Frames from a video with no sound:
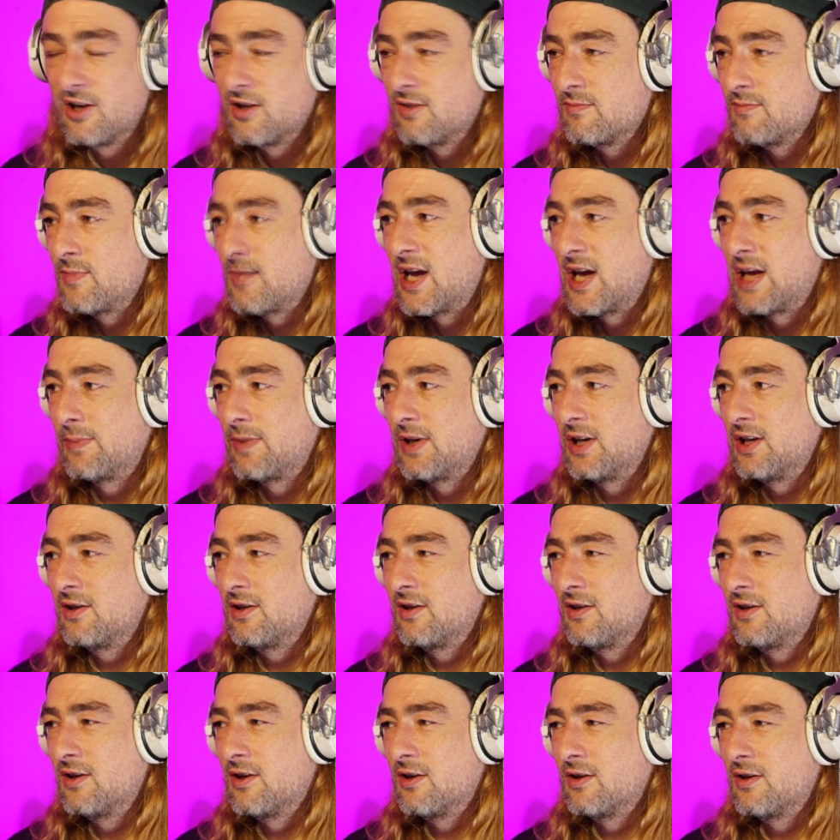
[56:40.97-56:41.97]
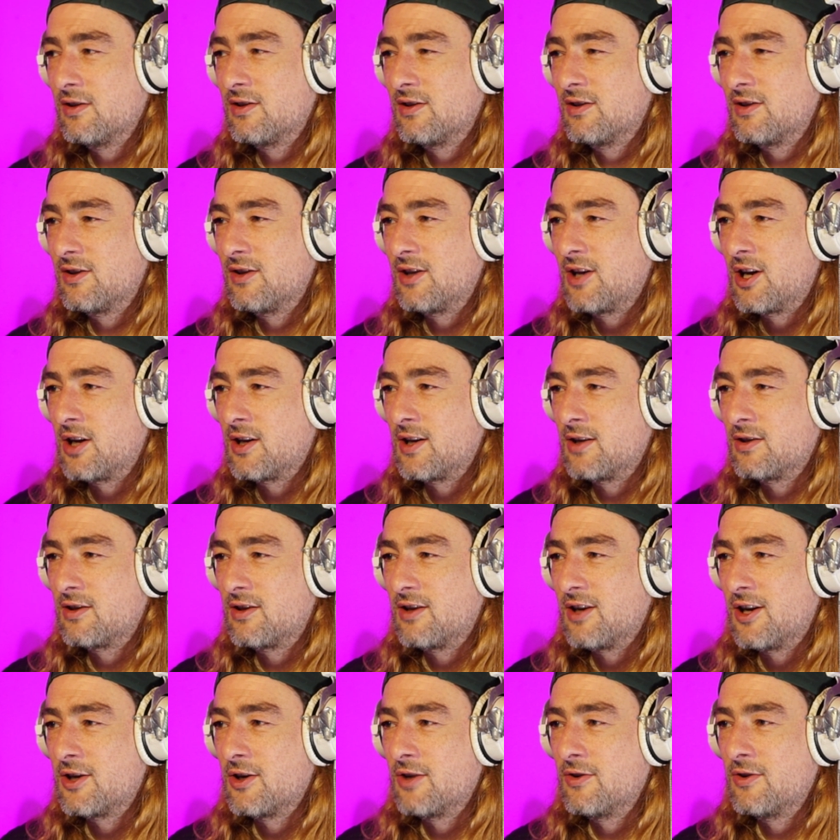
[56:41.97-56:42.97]
Maybe, you know,
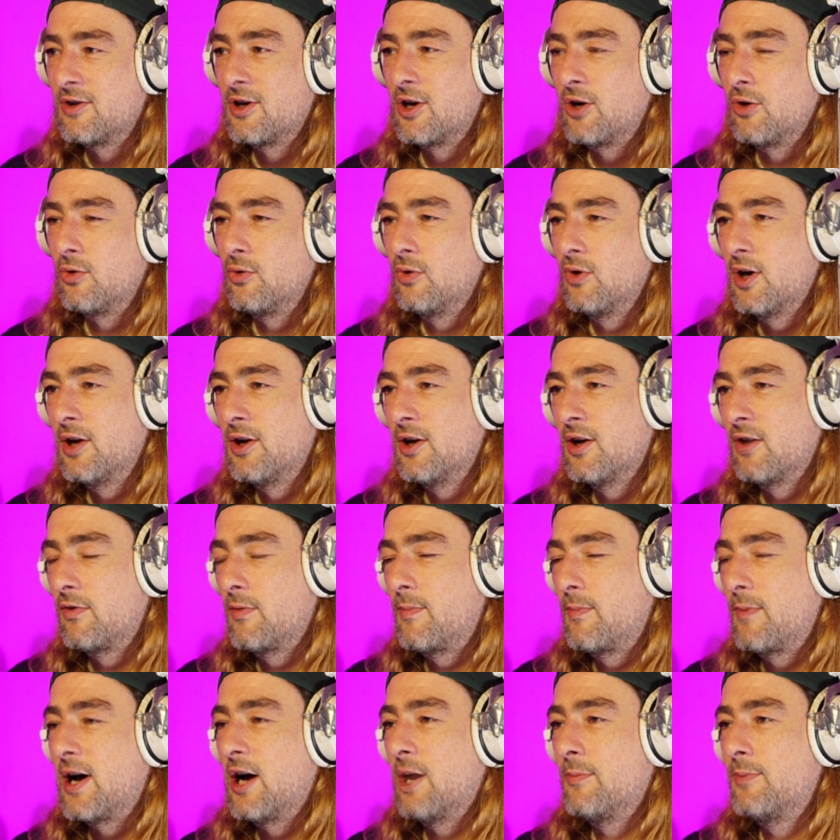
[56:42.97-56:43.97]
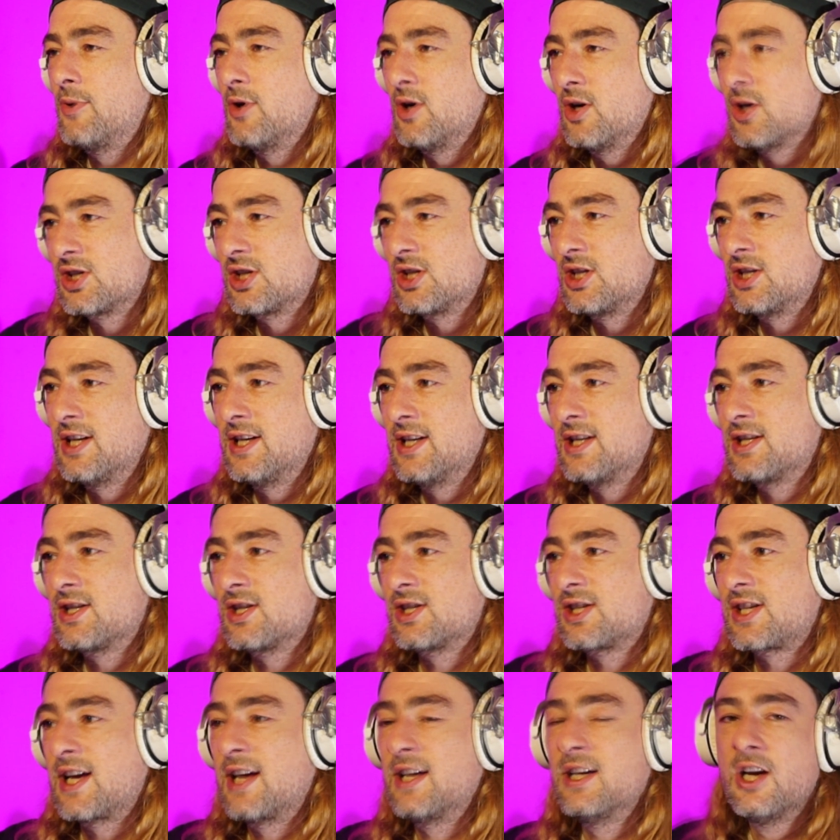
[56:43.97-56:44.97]
I don't know enough about her personally to
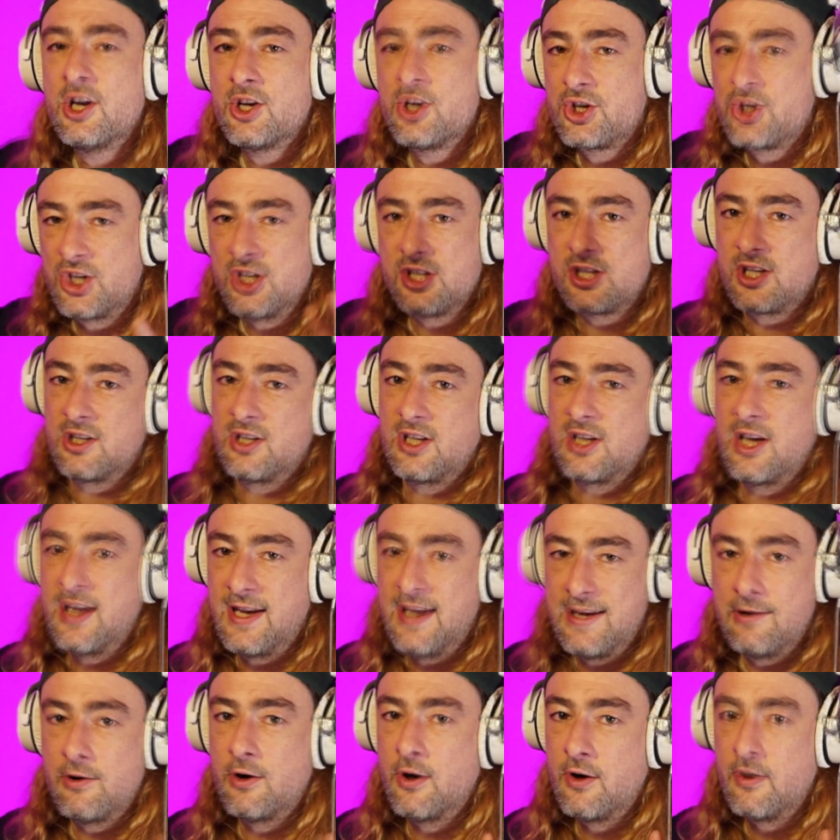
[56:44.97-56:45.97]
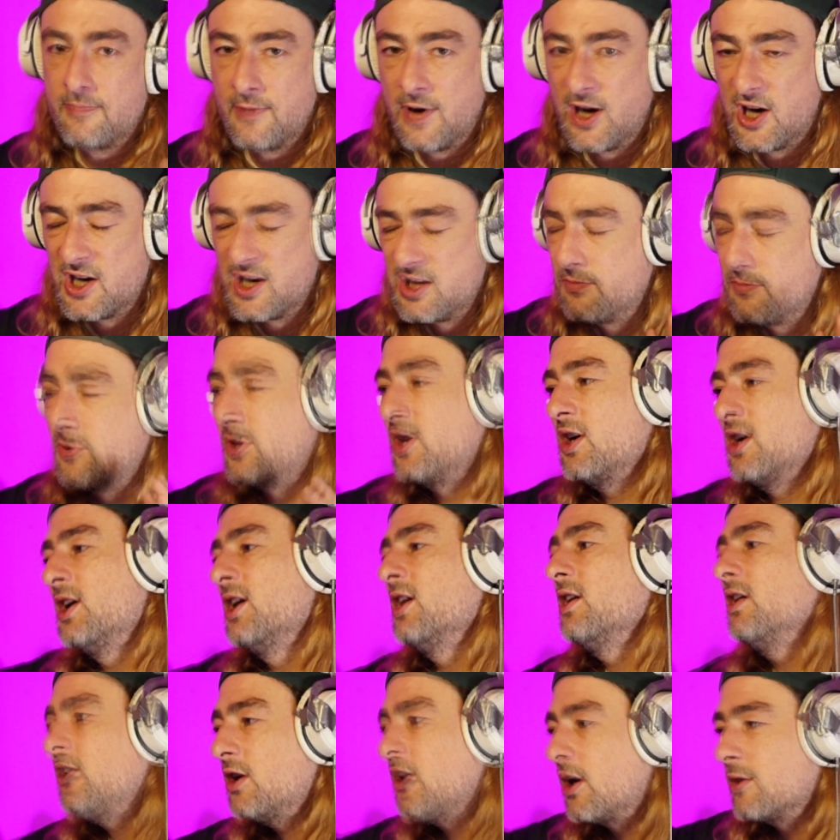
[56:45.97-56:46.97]
say she's a hero of mine, but,
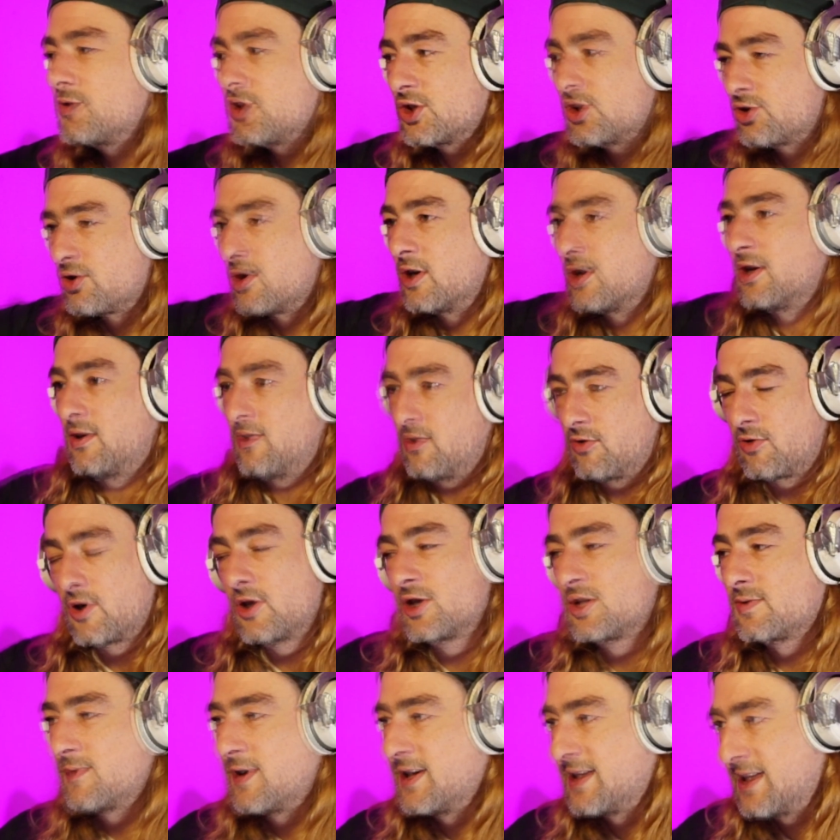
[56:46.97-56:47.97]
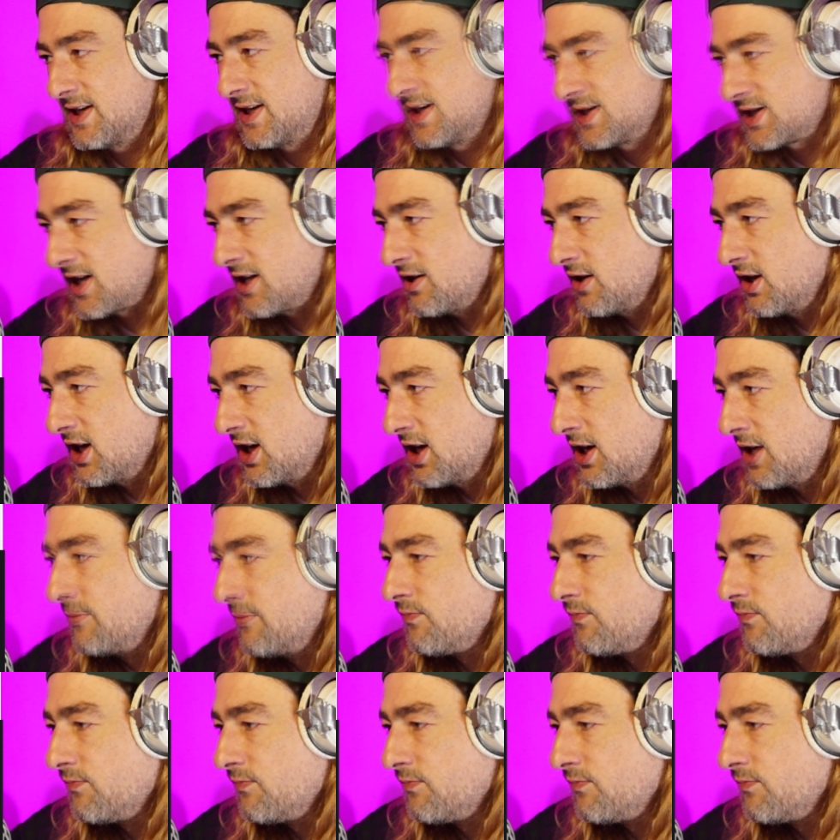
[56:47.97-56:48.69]
you know, I'm just trying to throw some ideas out there.